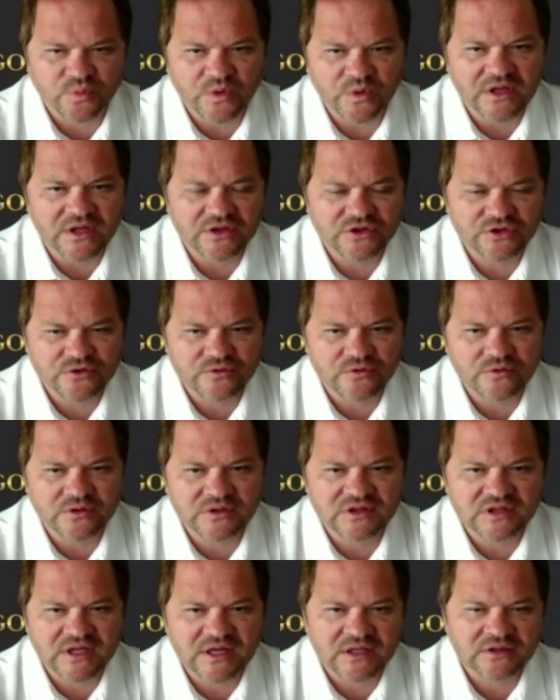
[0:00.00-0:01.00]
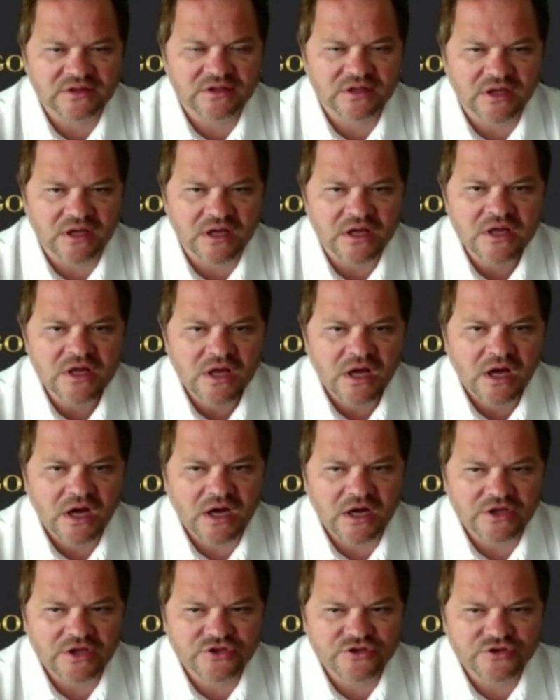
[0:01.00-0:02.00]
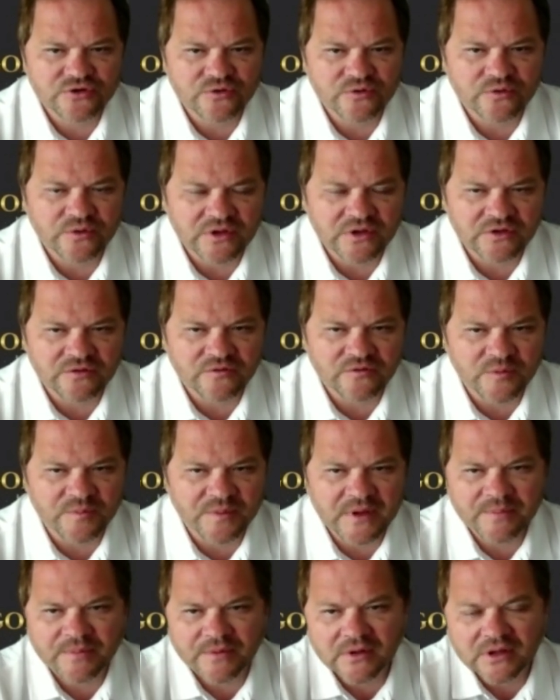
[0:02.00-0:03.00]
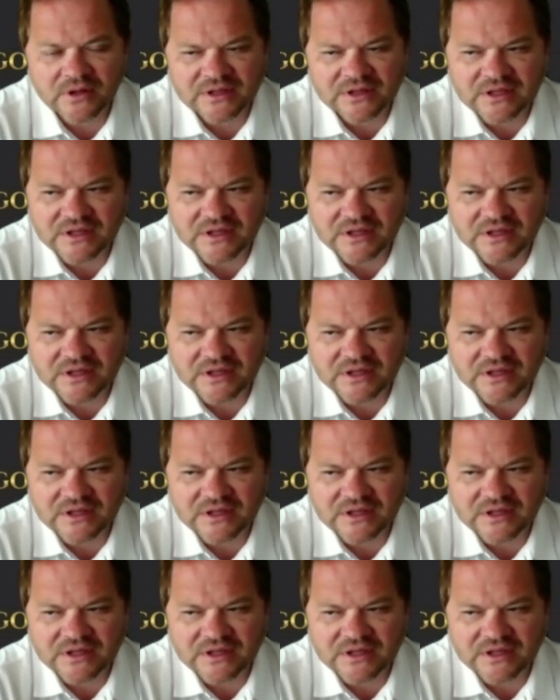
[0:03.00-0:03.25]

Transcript: We do intend to interview people,